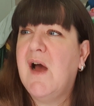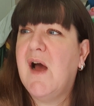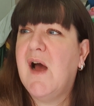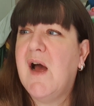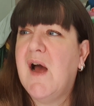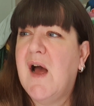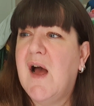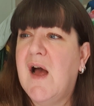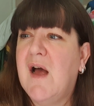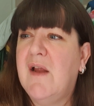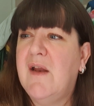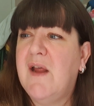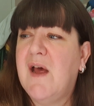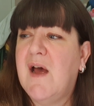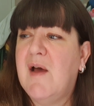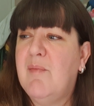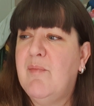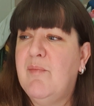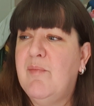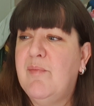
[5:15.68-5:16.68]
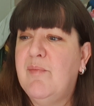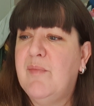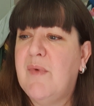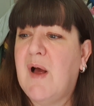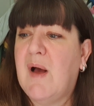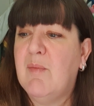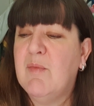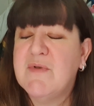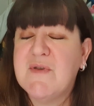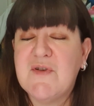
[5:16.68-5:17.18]
and
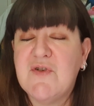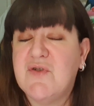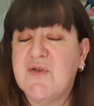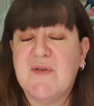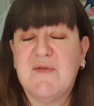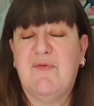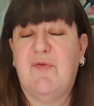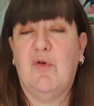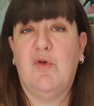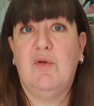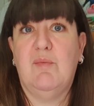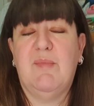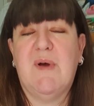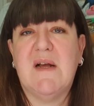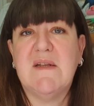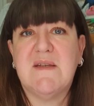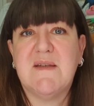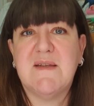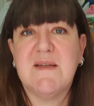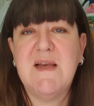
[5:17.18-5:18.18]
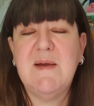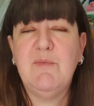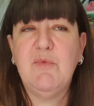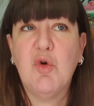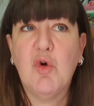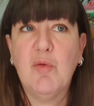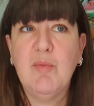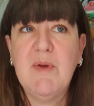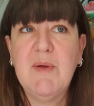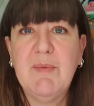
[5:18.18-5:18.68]
I must have just fallen back to sleep.
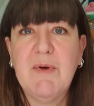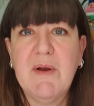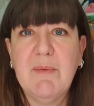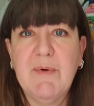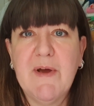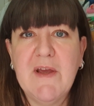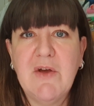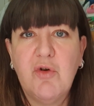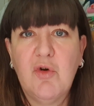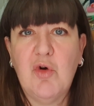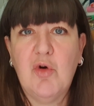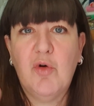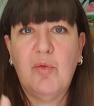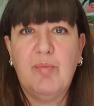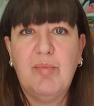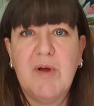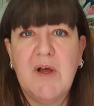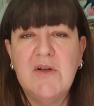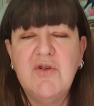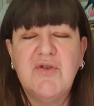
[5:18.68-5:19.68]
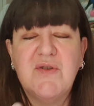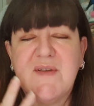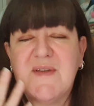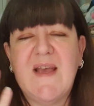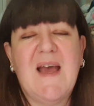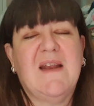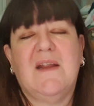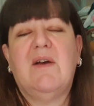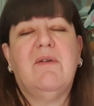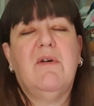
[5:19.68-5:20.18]
Normally when I wake up, I just
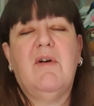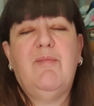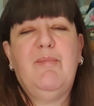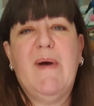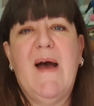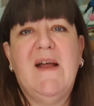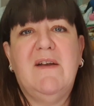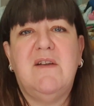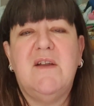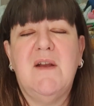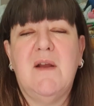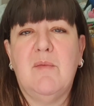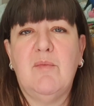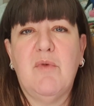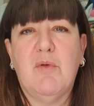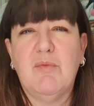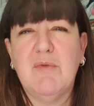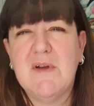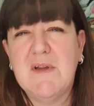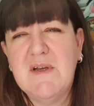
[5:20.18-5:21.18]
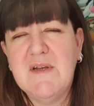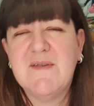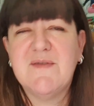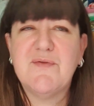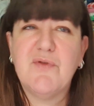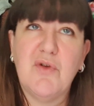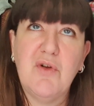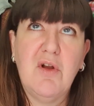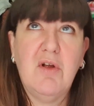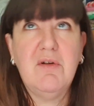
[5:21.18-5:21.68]
get out of bed, you know, I'm not one of these
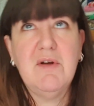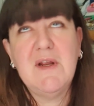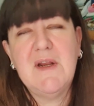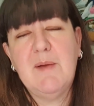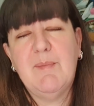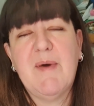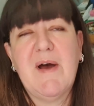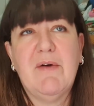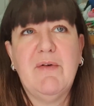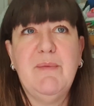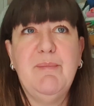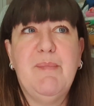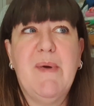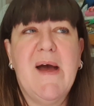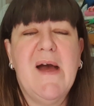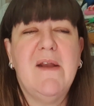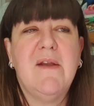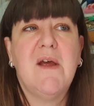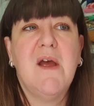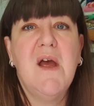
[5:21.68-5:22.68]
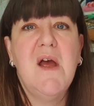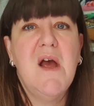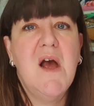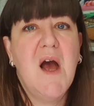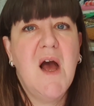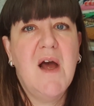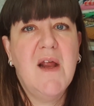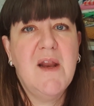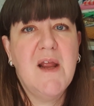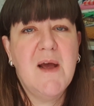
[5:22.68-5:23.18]
sort of lolling about in bed.
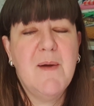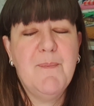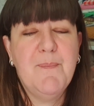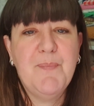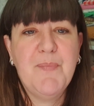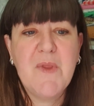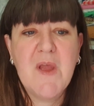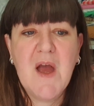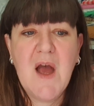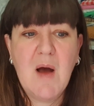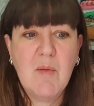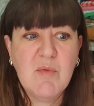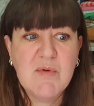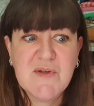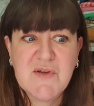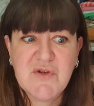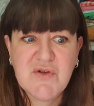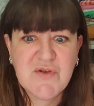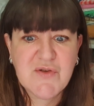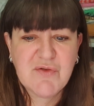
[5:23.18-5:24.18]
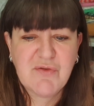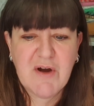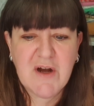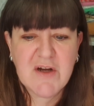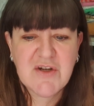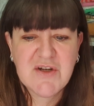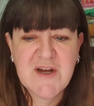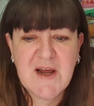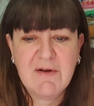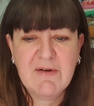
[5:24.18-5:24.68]
And I must have just
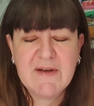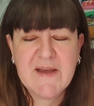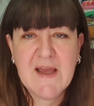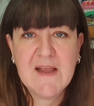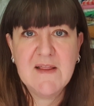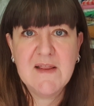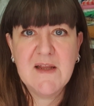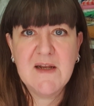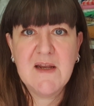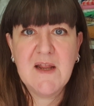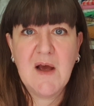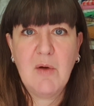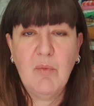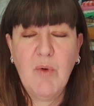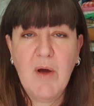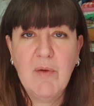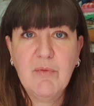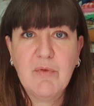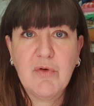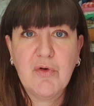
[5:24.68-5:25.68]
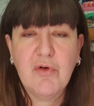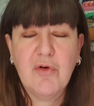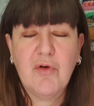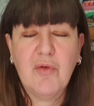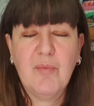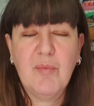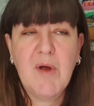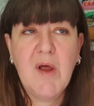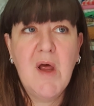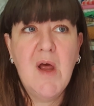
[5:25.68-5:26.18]
crashed out again. Then I woke
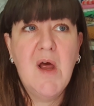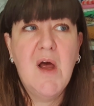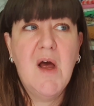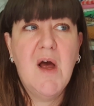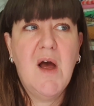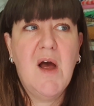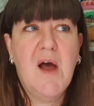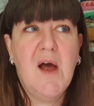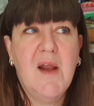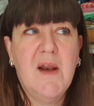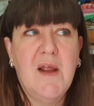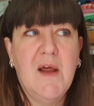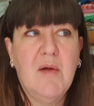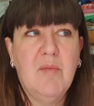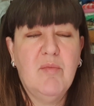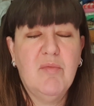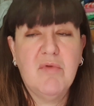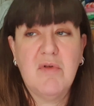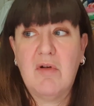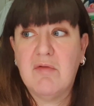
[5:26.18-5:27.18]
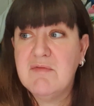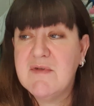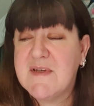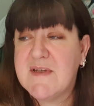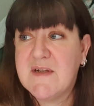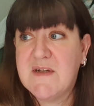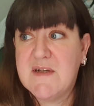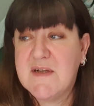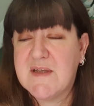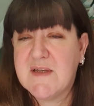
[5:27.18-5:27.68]
up and Lawrence
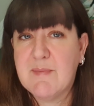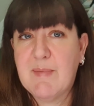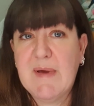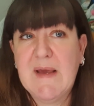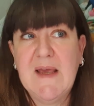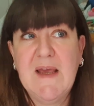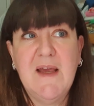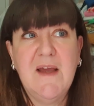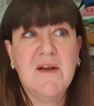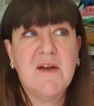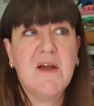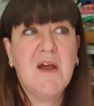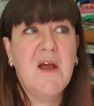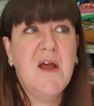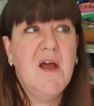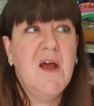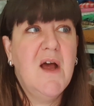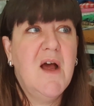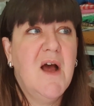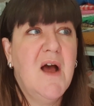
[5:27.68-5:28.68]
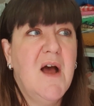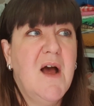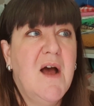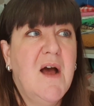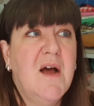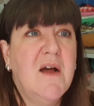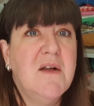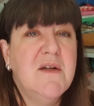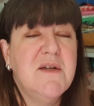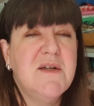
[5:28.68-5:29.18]
had disappeared,
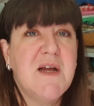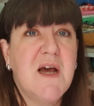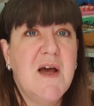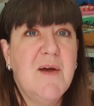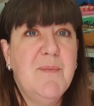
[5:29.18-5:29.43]
and